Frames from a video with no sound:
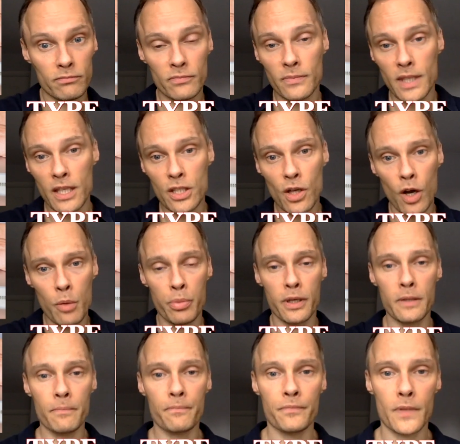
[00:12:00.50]
They're typing.
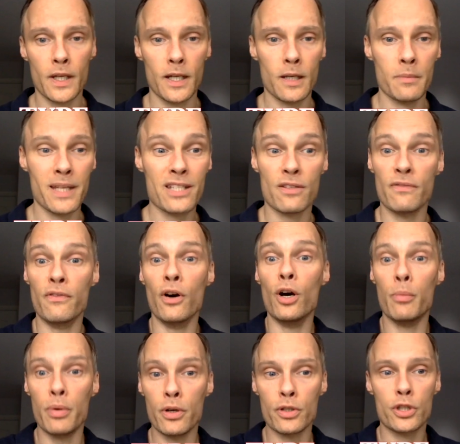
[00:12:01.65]
That's the verb
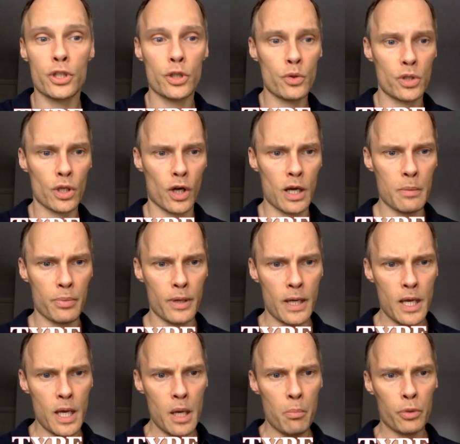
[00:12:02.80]
to type.
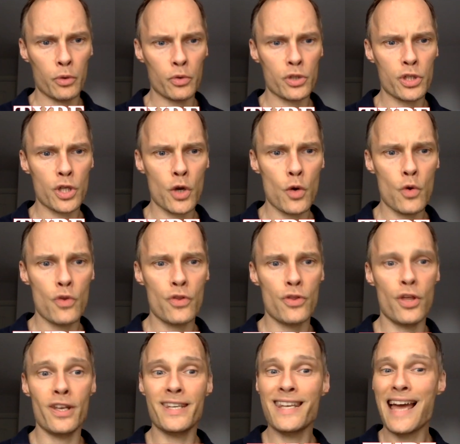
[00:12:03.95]
But also
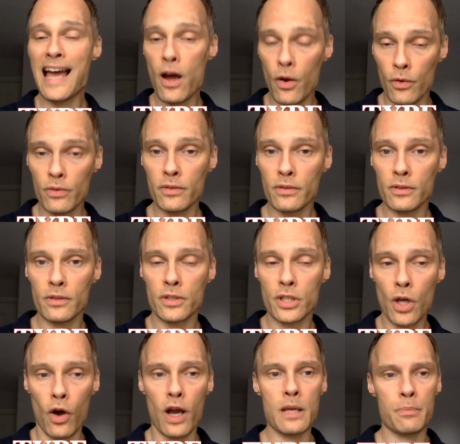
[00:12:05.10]
the noun
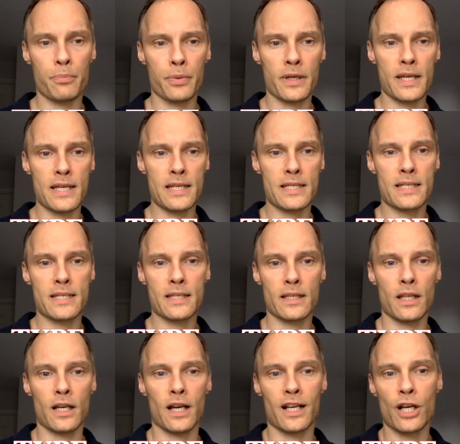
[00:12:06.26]
type is
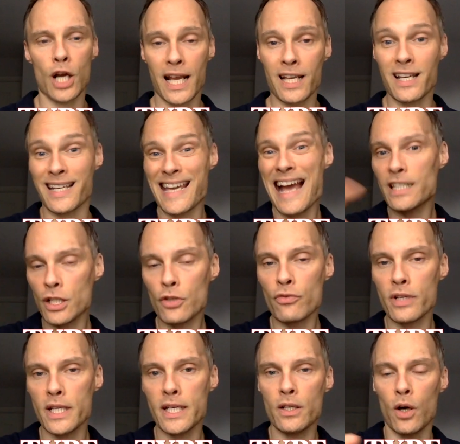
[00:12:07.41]
a
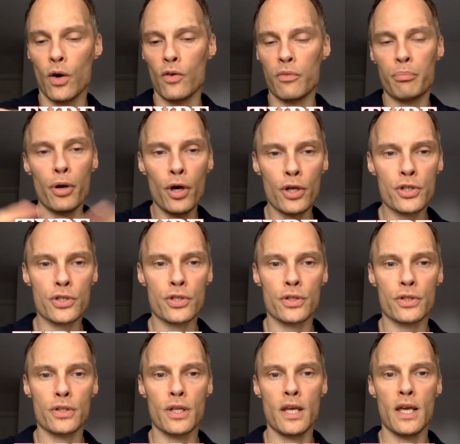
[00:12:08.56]
category of
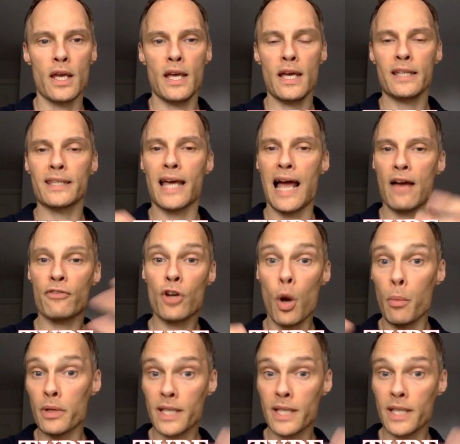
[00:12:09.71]
person that have common